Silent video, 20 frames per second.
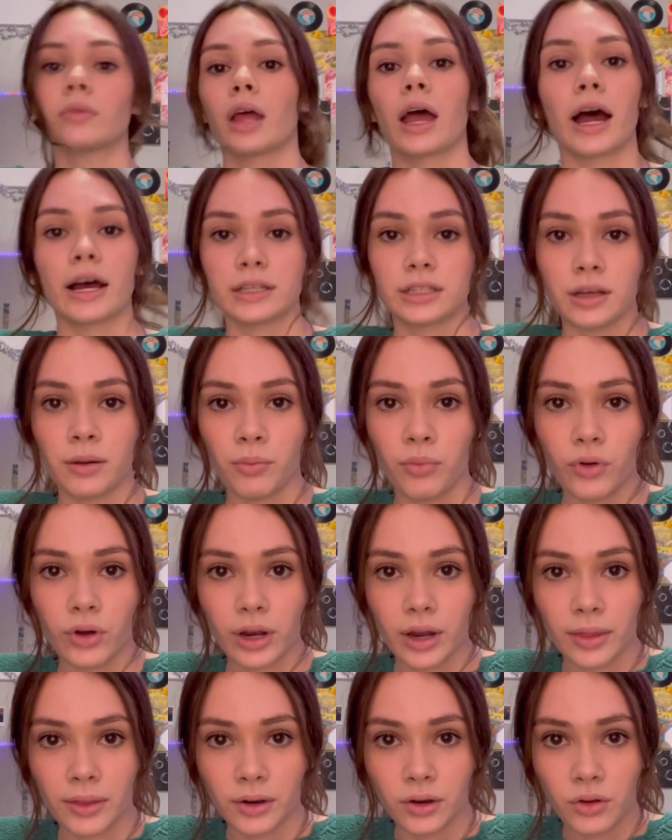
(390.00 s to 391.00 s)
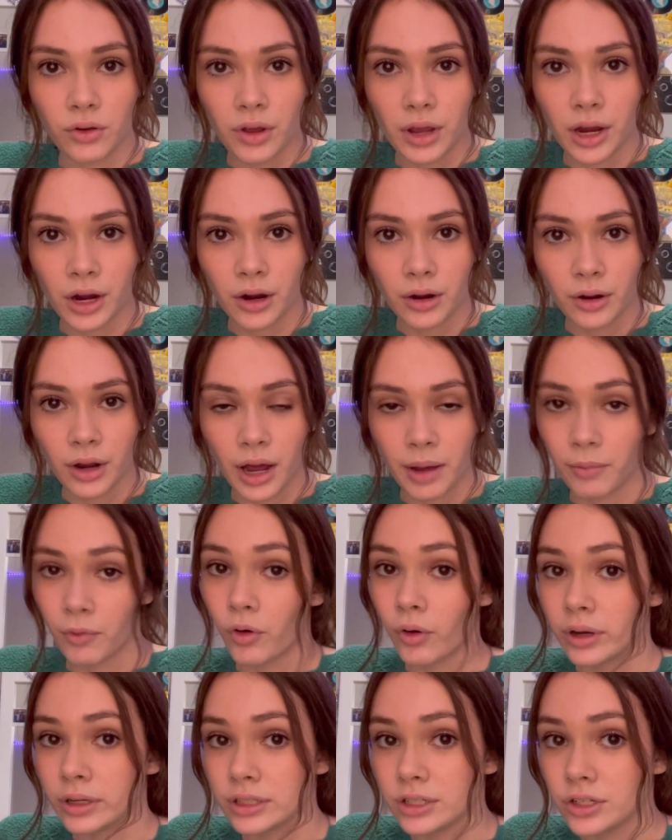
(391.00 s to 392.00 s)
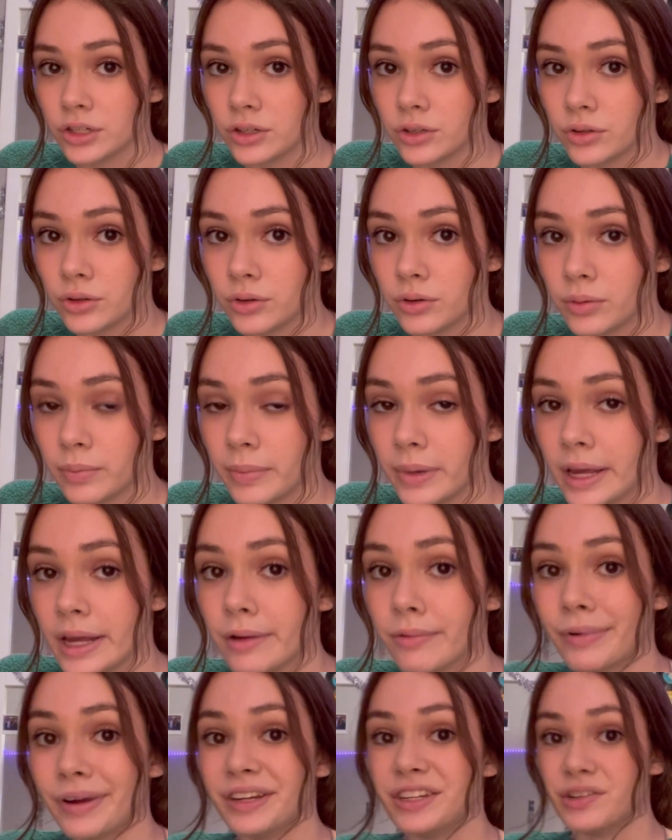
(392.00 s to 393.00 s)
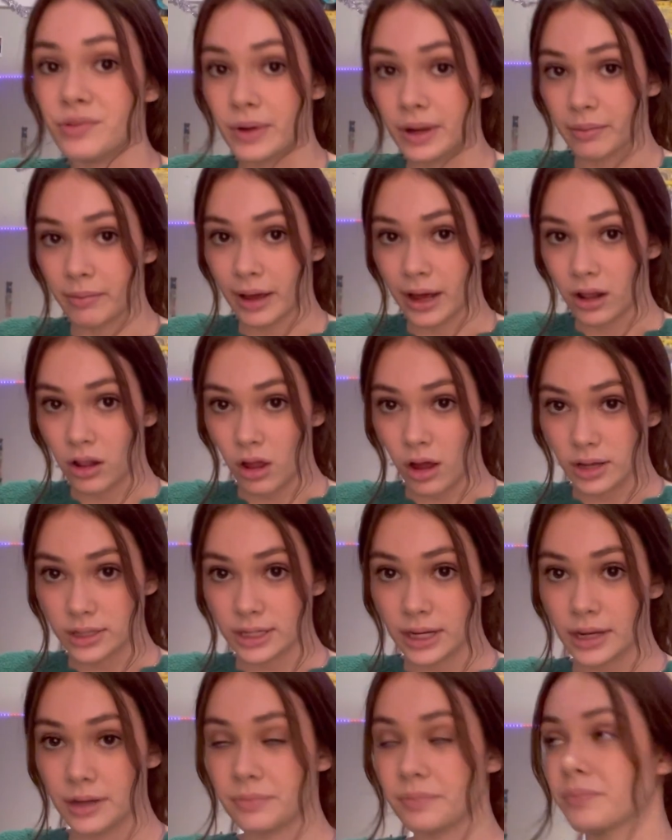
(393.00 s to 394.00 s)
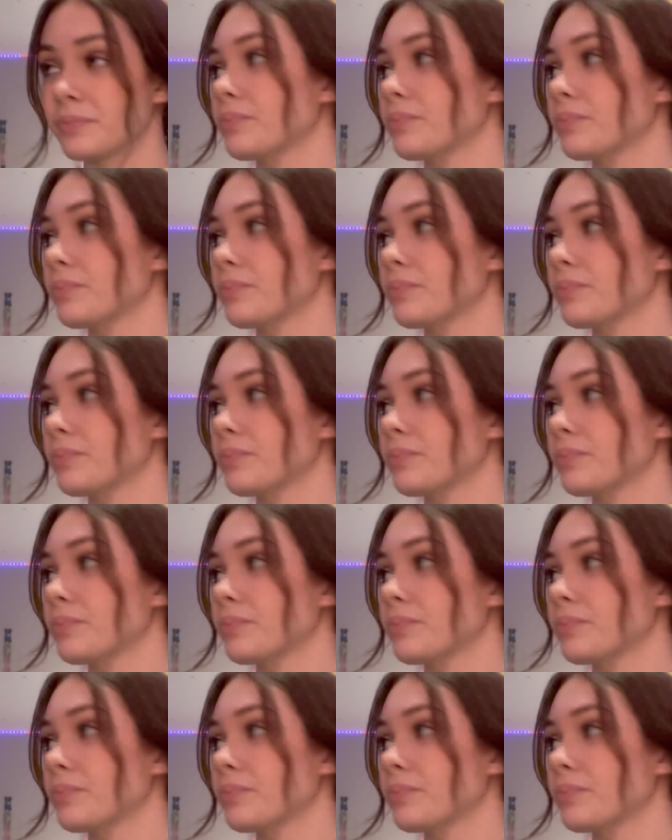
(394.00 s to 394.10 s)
At some point in the new year, I'm going to be redoing my closet